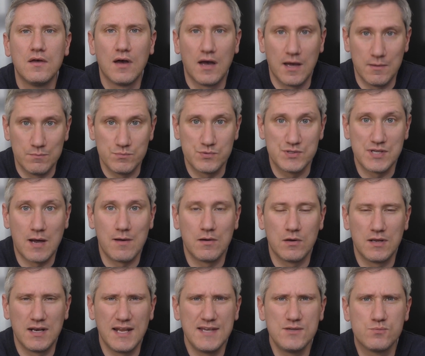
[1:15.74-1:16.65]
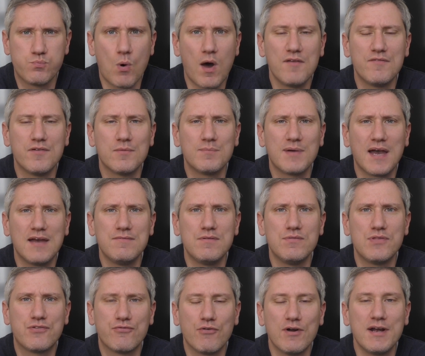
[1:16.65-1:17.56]
at least one of them gave
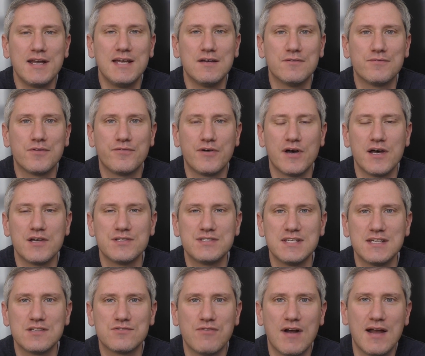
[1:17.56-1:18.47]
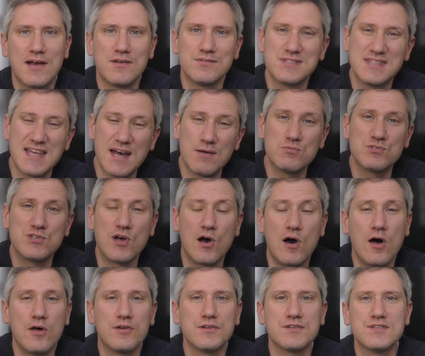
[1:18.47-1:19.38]
him three of the first six rounds. That was
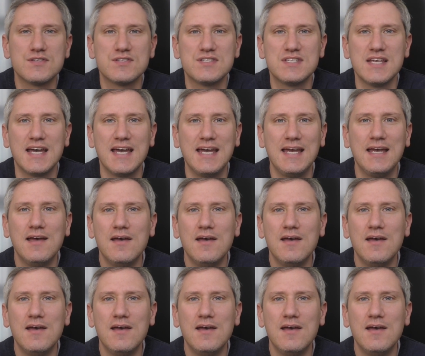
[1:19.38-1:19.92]
harder to see.